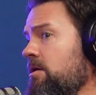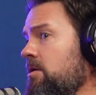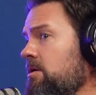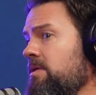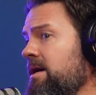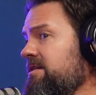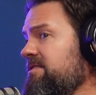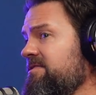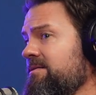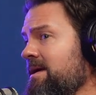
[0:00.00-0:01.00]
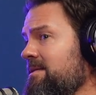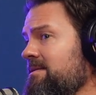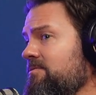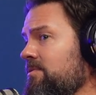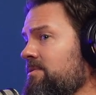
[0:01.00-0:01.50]
all that is land
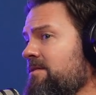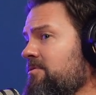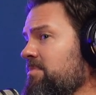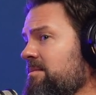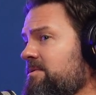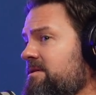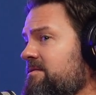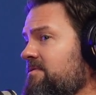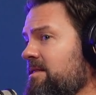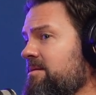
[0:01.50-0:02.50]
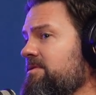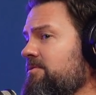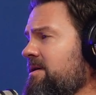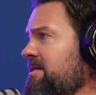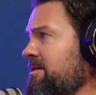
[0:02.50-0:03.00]
that we'll never be able to develop,
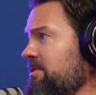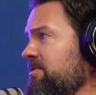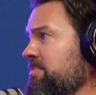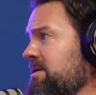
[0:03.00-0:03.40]
do anything with